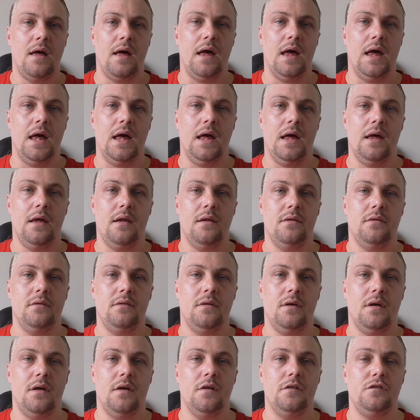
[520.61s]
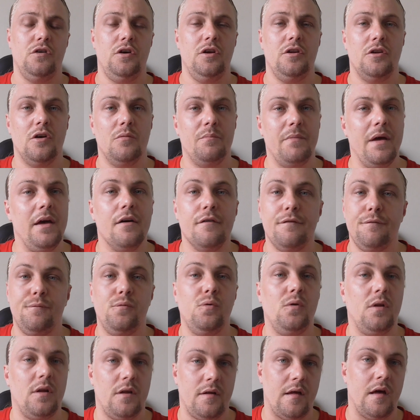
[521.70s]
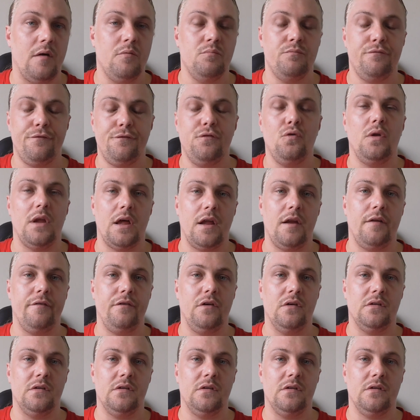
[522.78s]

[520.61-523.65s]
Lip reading: And so you don't make a fool out of